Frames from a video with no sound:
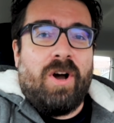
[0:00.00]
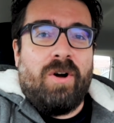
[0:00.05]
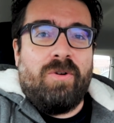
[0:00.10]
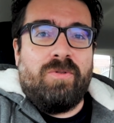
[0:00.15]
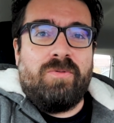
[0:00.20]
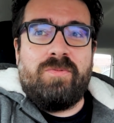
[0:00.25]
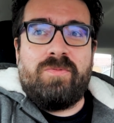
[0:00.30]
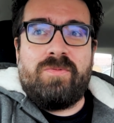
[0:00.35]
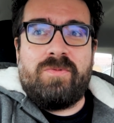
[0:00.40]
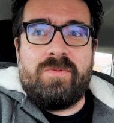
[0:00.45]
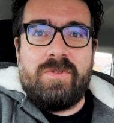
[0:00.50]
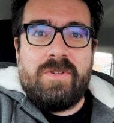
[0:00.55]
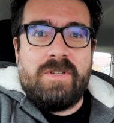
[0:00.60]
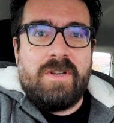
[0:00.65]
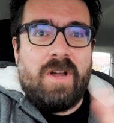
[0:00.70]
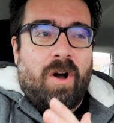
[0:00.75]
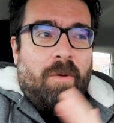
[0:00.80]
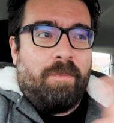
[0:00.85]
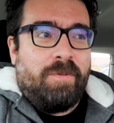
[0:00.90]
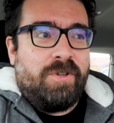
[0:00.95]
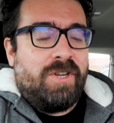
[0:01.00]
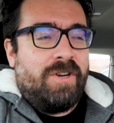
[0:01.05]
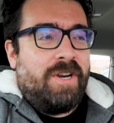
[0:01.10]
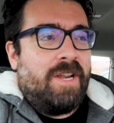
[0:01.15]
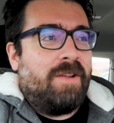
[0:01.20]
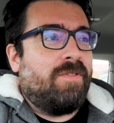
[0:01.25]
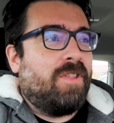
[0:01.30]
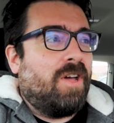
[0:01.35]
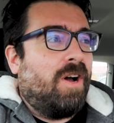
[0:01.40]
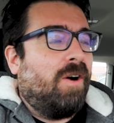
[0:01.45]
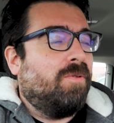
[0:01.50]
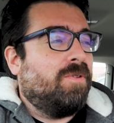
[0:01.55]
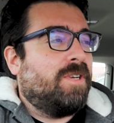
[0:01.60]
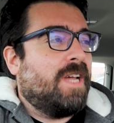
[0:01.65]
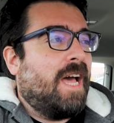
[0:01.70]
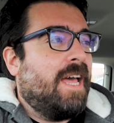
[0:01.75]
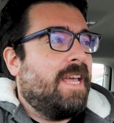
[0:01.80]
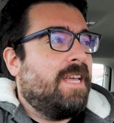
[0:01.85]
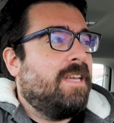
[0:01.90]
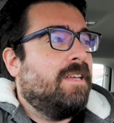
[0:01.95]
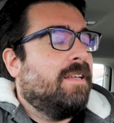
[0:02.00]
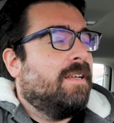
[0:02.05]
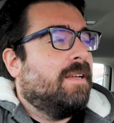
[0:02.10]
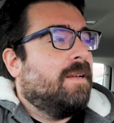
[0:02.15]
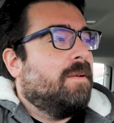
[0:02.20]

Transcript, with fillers: the whole opportunity for the whole day.